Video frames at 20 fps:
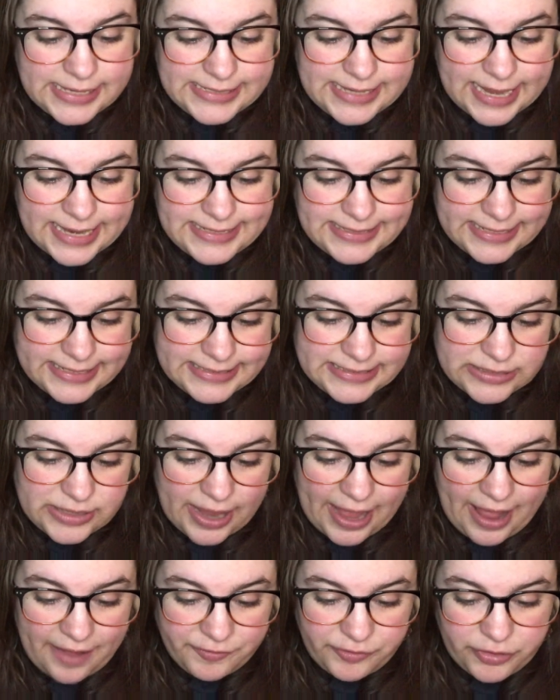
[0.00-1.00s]
Dad takes
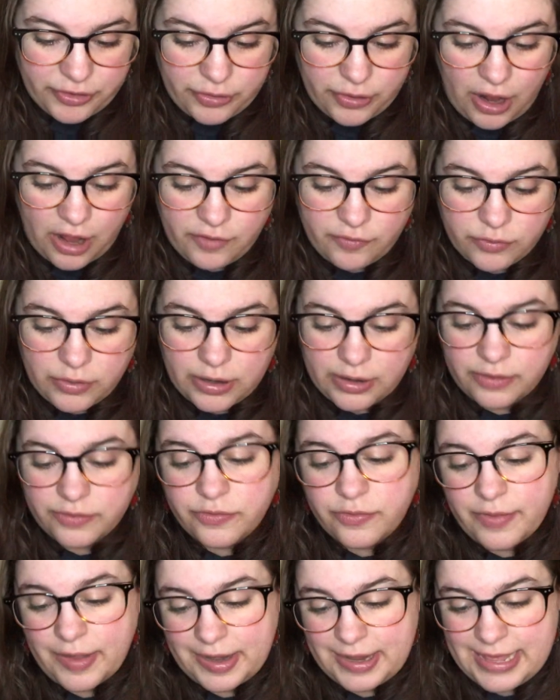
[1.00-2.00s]
the afternoon off work
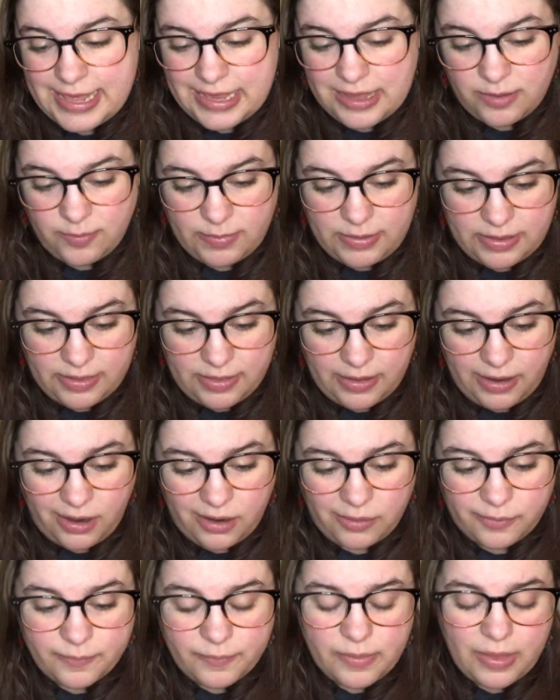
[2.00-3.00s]
so that he can be
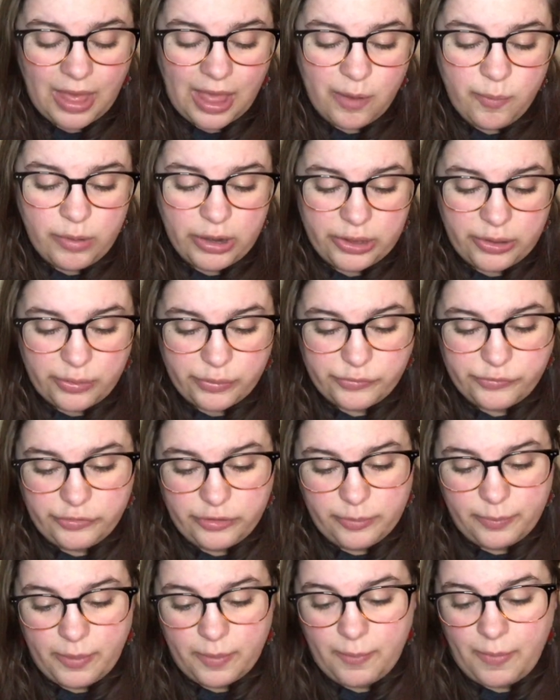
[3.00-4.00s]
there. I want to go
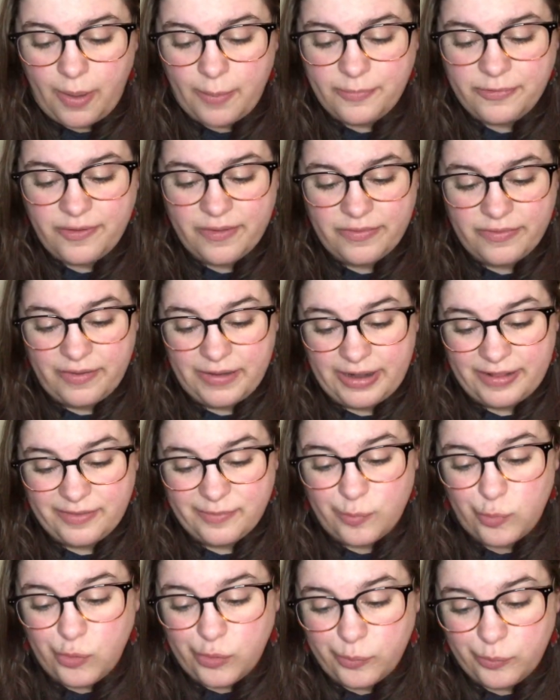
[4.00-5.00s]
too, but Mom says that
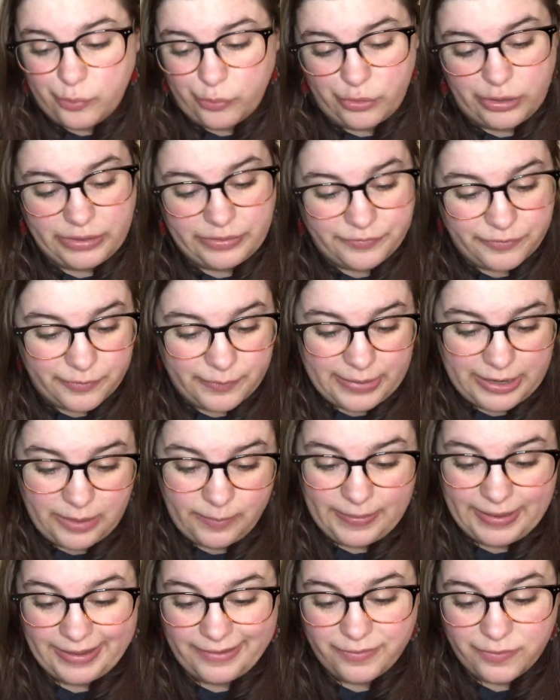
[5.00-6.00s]
it's more important for me to
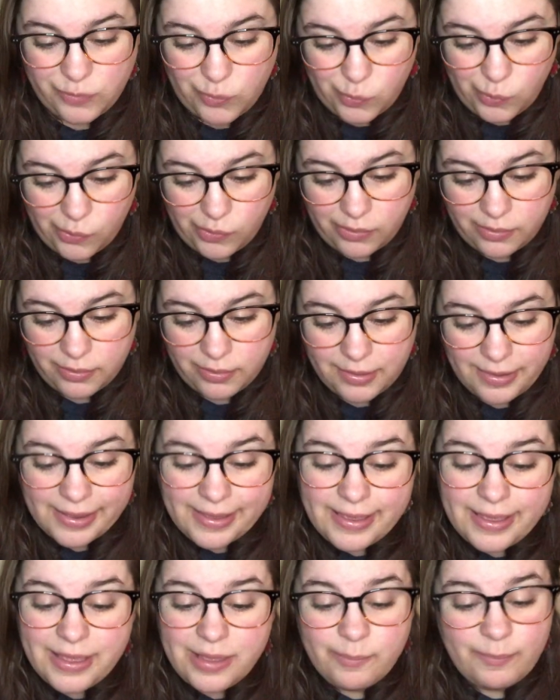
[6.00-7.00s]
be at school.
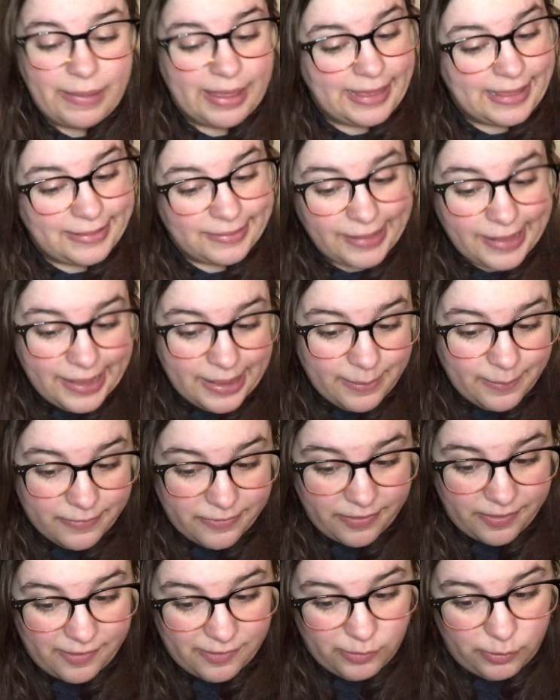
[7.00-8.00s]
My
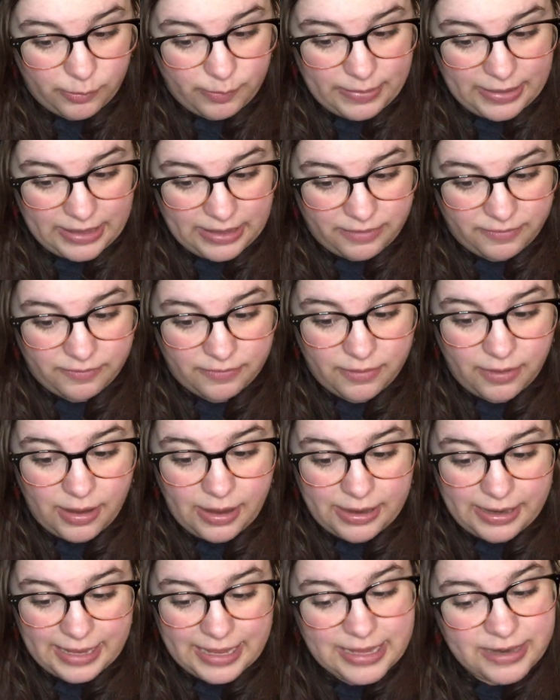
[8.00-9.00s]
claims that this would be
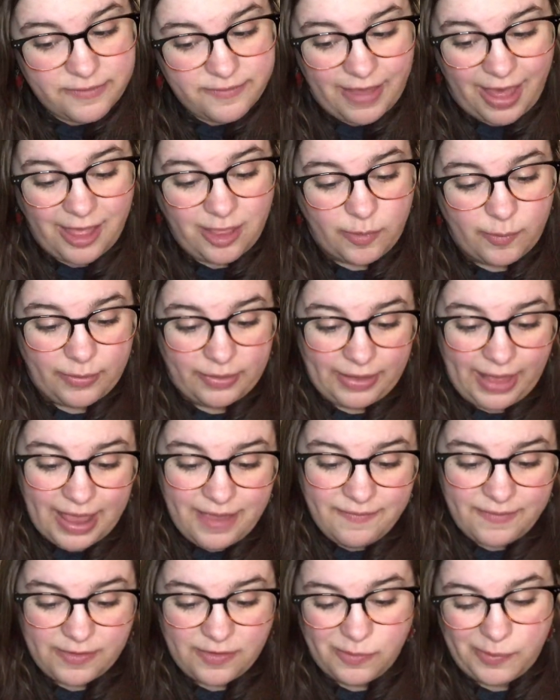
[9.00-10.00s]
an invaluable
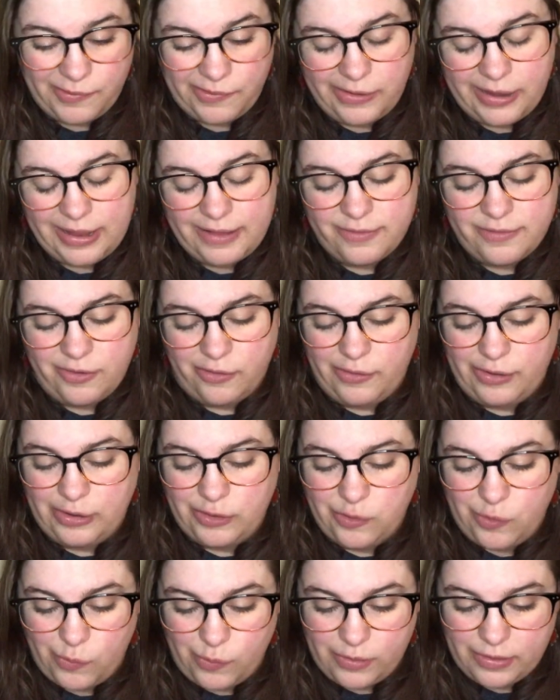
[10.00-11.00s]
life experience are
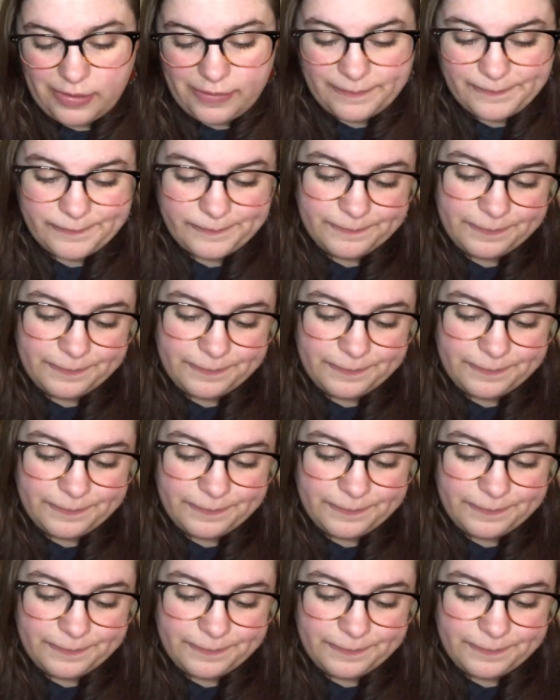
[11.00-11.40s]
ignored.